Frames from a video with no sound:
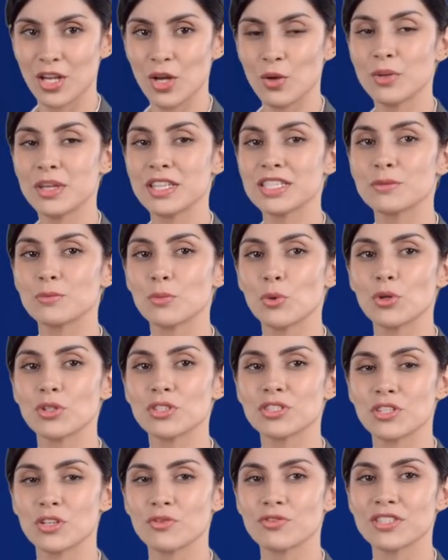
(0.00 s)
we explored
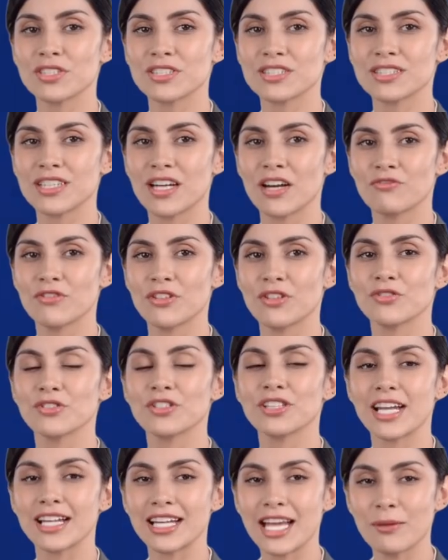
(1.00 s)
service discovery for
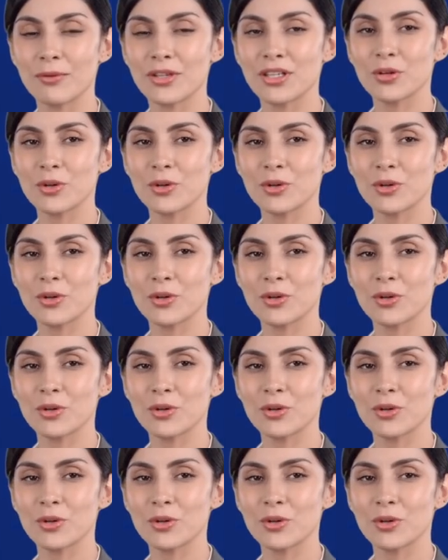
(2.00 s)
dynamic